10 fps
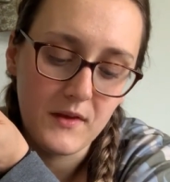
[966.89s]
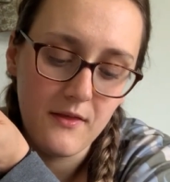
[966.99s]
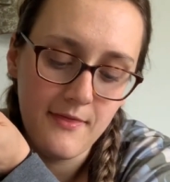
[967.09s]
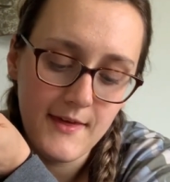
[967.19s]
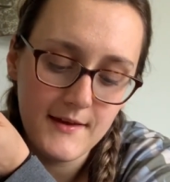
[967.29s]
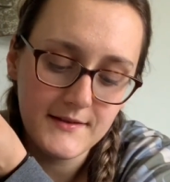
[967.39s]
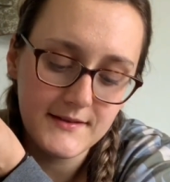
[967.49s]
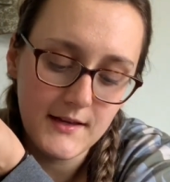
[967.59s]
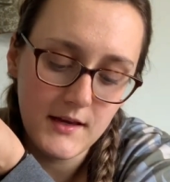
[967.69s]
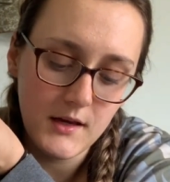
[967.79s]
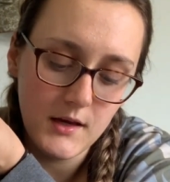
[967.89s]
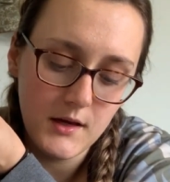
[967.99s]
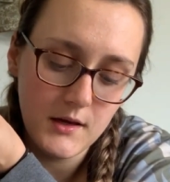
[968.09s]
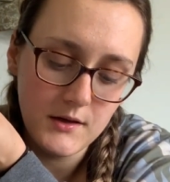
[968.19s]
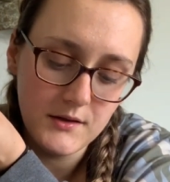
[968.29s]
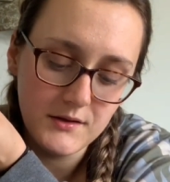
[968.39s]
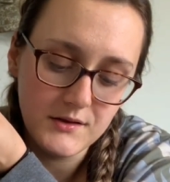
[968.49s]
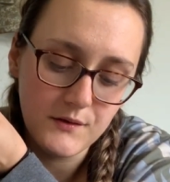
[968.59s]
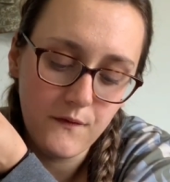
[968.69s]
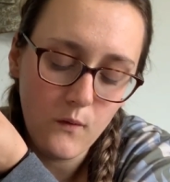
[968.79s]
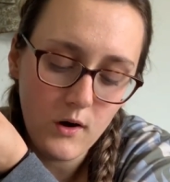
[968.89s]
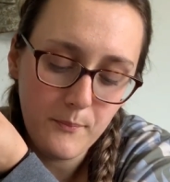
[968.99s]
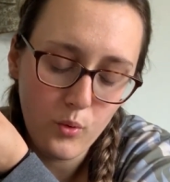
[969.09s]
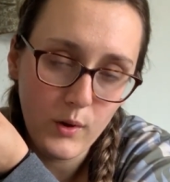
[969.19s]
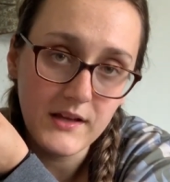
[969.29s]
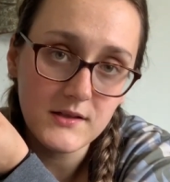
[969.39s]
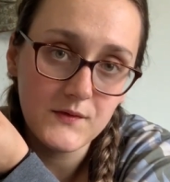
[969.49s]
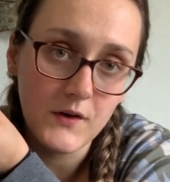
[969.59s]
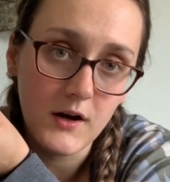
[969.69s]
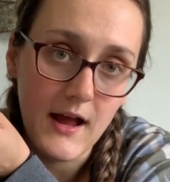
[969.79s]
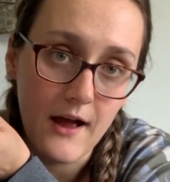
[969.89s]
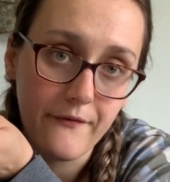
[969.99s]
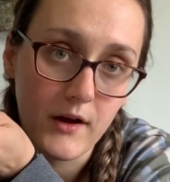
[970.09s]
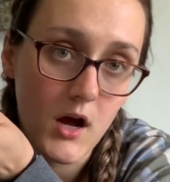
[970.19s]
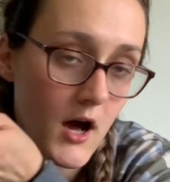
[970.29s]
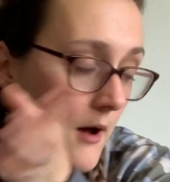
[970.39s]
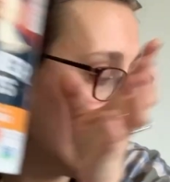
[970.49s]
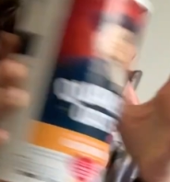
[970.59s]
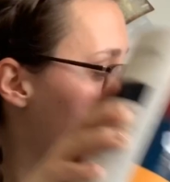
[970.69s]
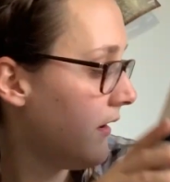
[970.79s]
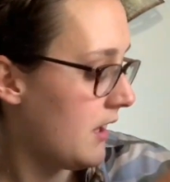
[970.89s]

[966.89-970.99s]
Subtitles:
This is 4 points for half a cup,